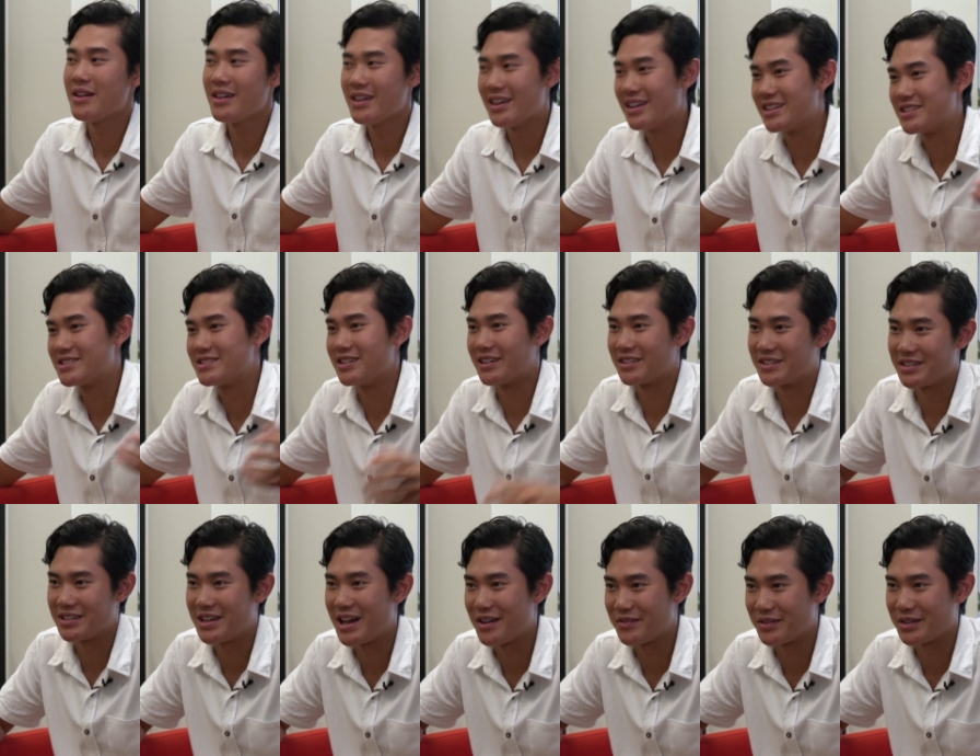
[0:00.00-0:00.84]
it's done,
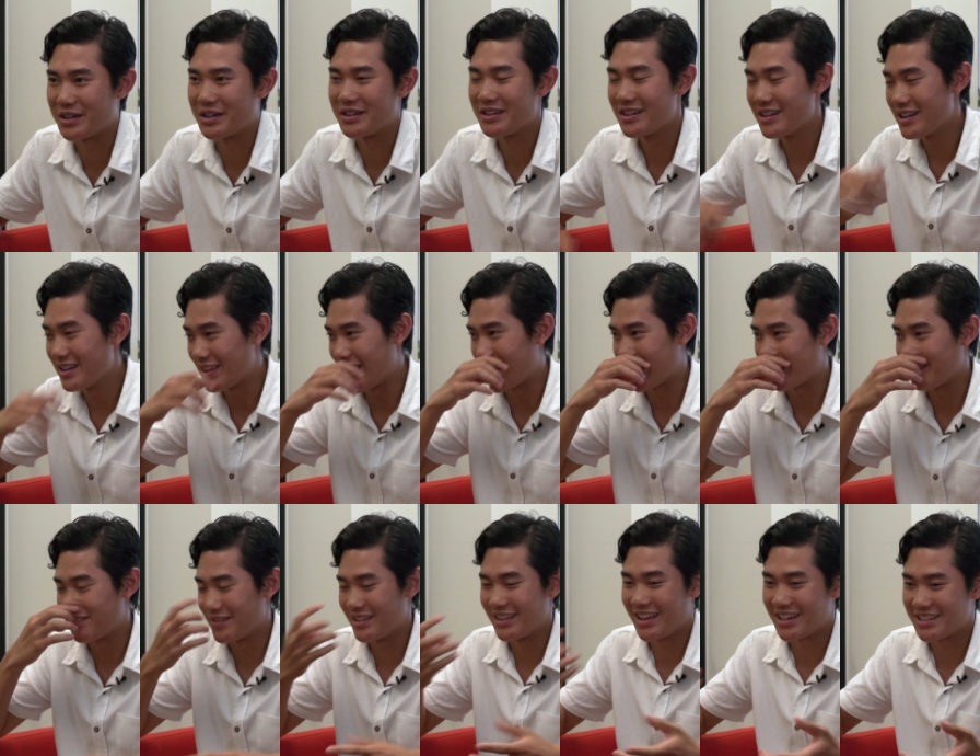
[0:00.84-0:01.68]
and having a
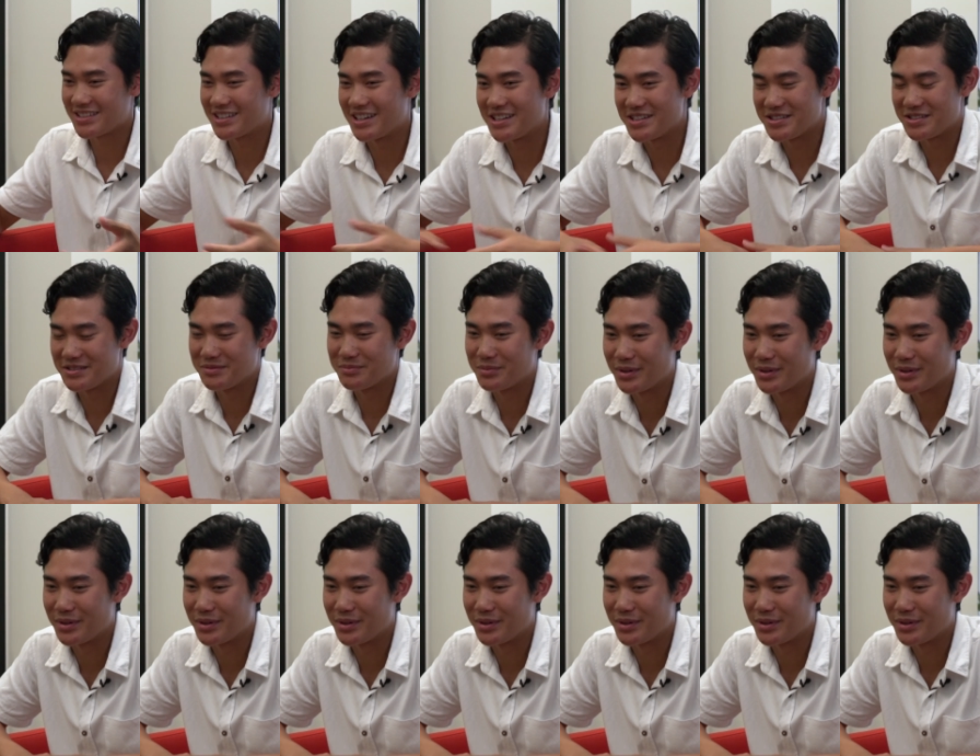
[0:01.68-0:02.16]
relaxation.